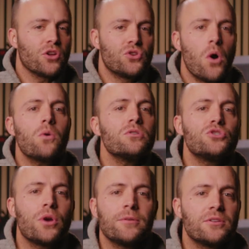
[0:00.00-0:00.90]
Don't
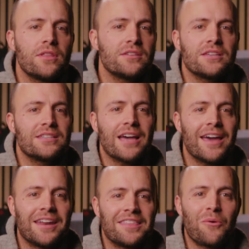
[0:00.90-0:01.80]
contribute to the
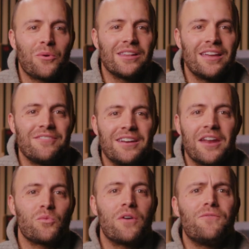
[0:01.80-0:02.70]
society that we're living
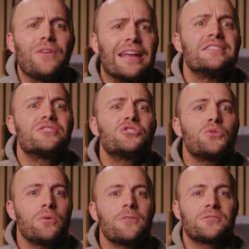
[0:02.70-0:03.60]
in, where freaking
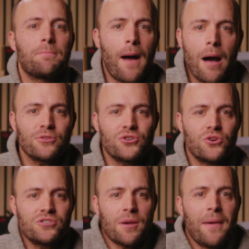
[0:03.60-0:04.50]
studios and
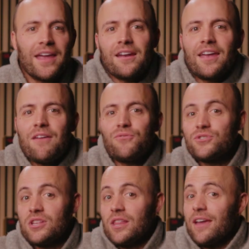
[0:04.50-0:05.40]
publishers are making a game for
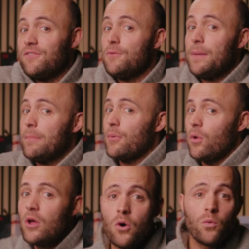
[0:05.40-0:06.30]
select few people,